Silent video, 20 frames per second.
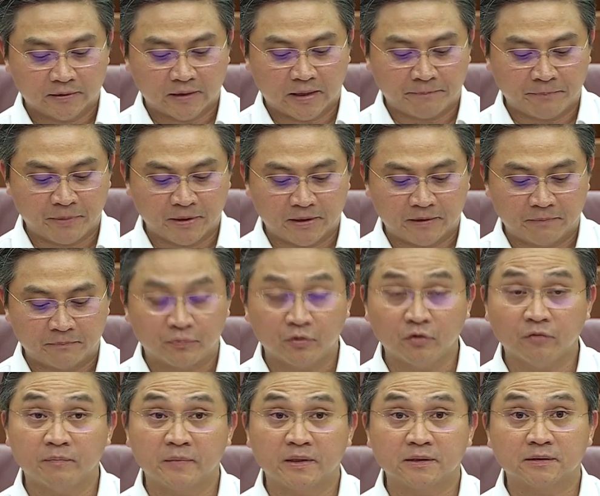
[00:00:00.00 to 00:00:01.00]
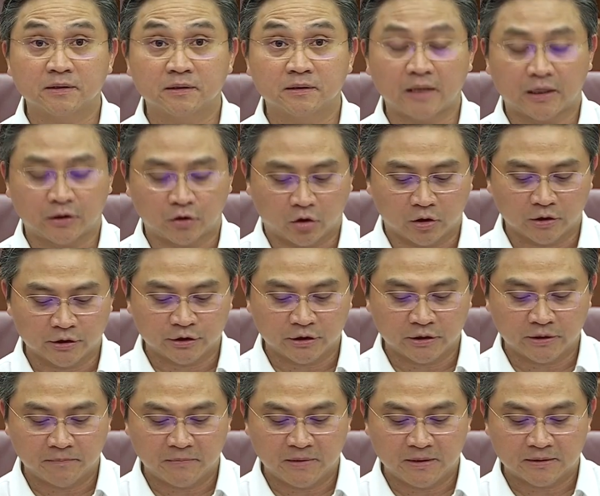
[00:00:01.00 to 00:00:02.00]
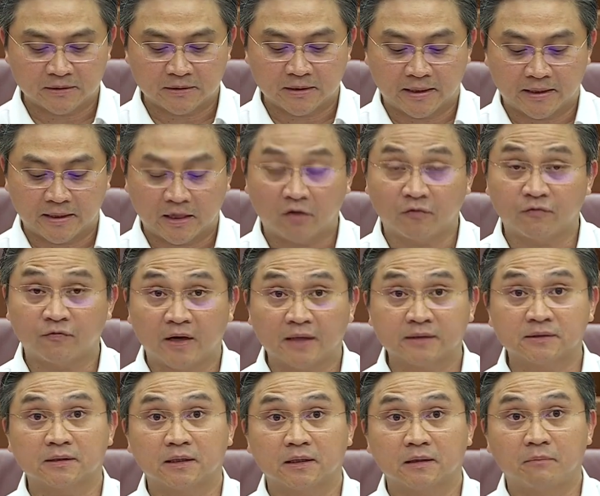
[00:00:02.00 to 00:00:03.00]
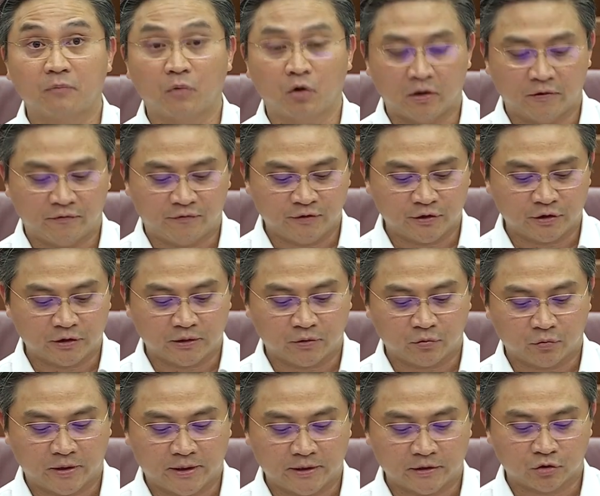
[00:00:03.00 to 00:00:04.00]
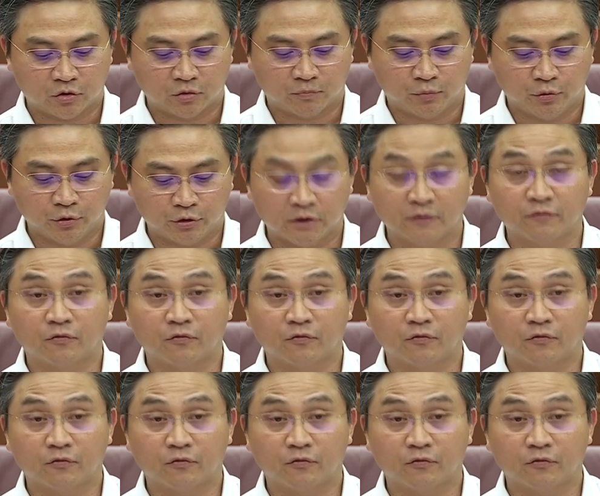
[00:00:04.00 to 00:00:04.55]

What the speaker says: rapid improvements in technology means there are now faster, more efficient ways to push